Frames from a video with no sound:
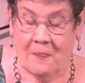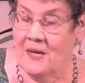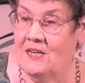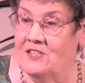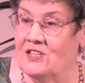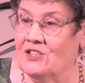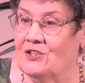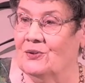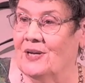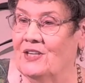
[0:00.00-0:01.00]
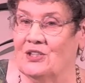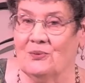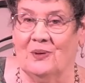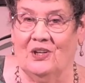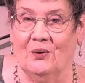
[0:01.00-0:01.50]
it isn't too late
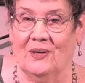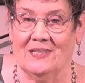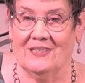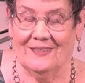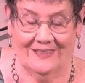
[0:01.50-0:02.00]
to renew it.